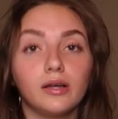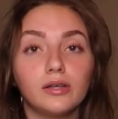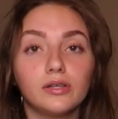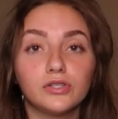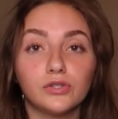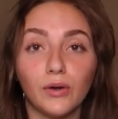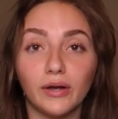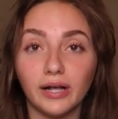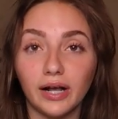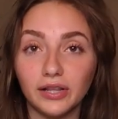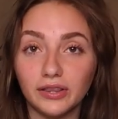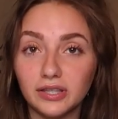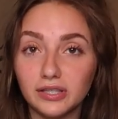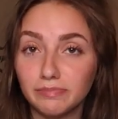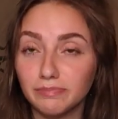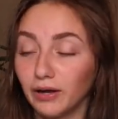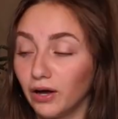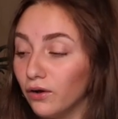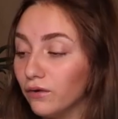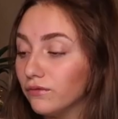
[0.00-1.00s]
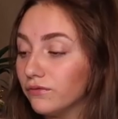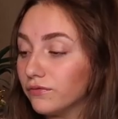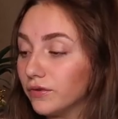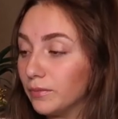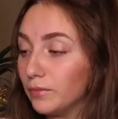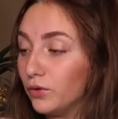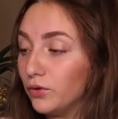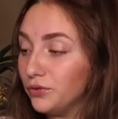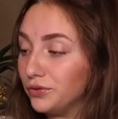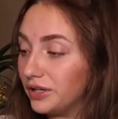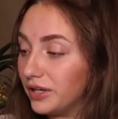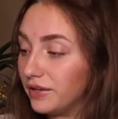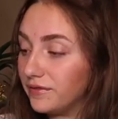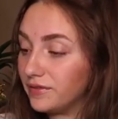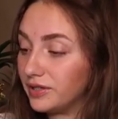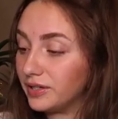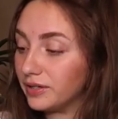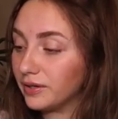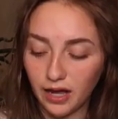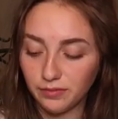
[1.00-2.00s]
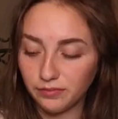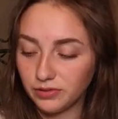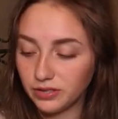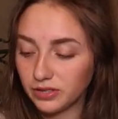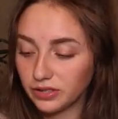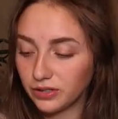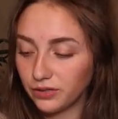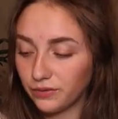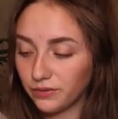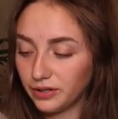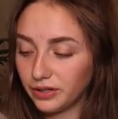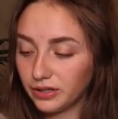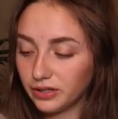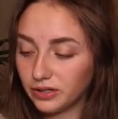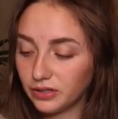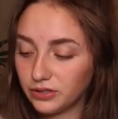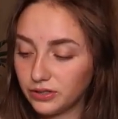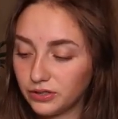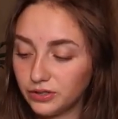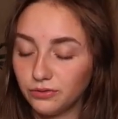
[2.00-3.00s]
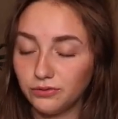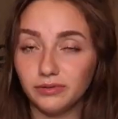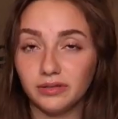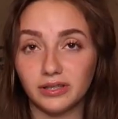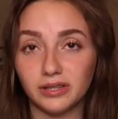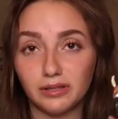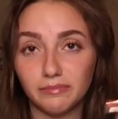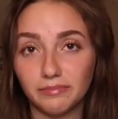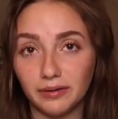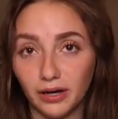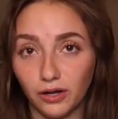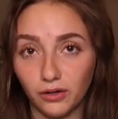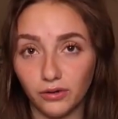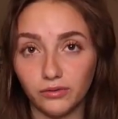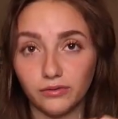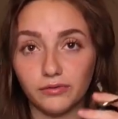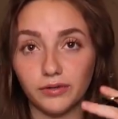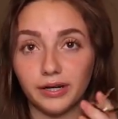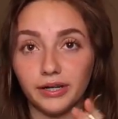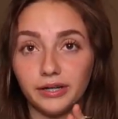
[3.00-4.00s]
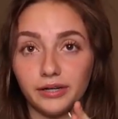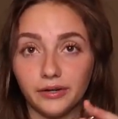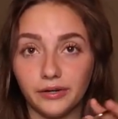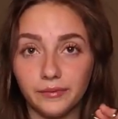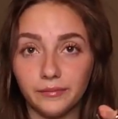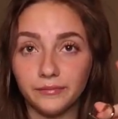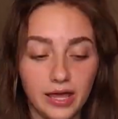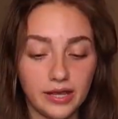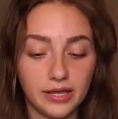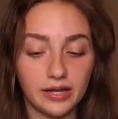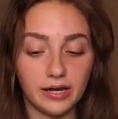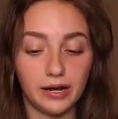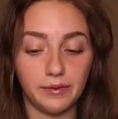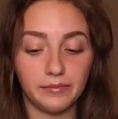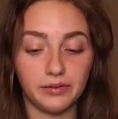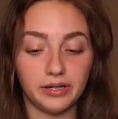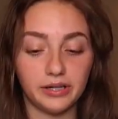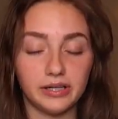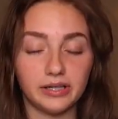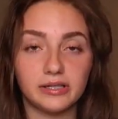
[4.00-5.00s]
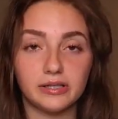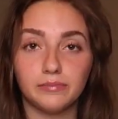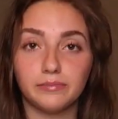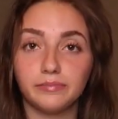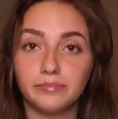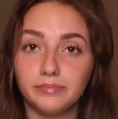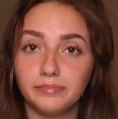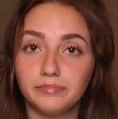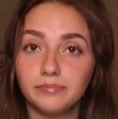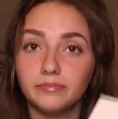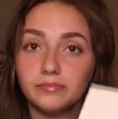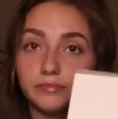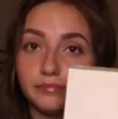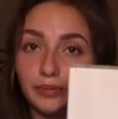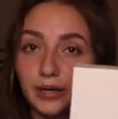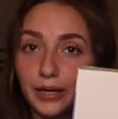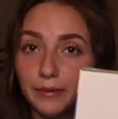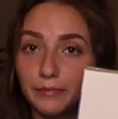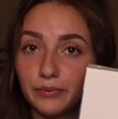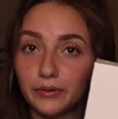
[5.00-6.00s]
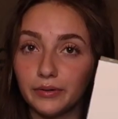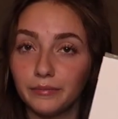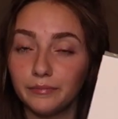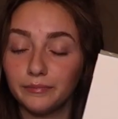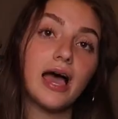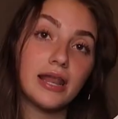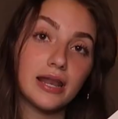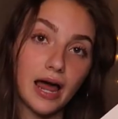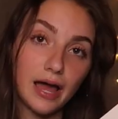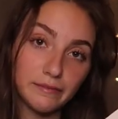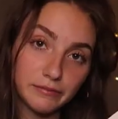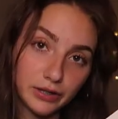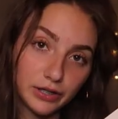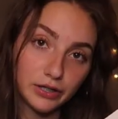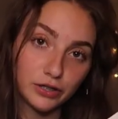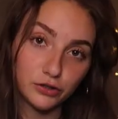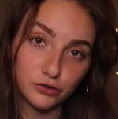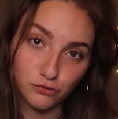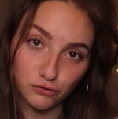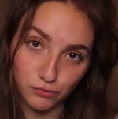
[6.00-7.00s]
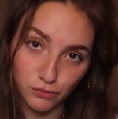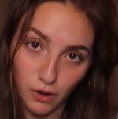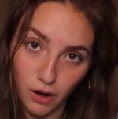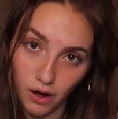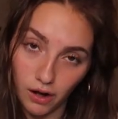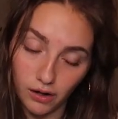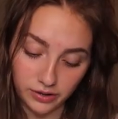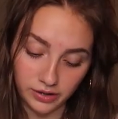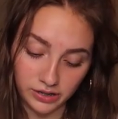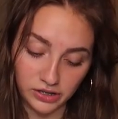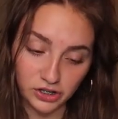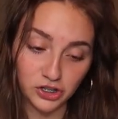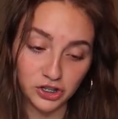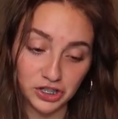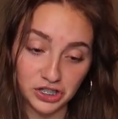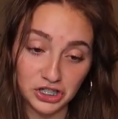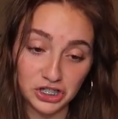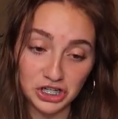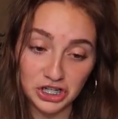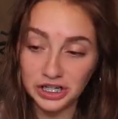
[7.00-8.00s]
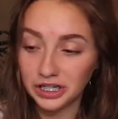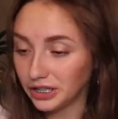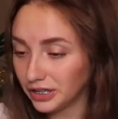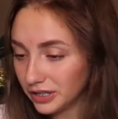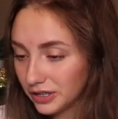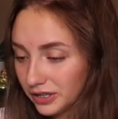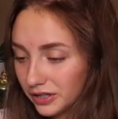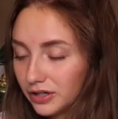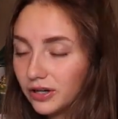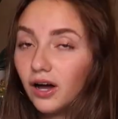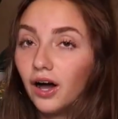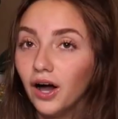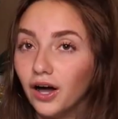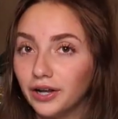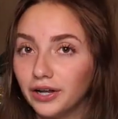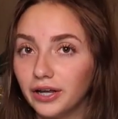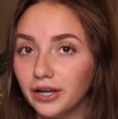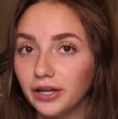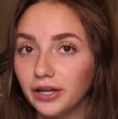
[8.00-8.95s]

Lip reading: So I got this belt from Old Navy. I'm just going to get the belt right here and then I'm going to get some paper and I'm gonna draw the GG on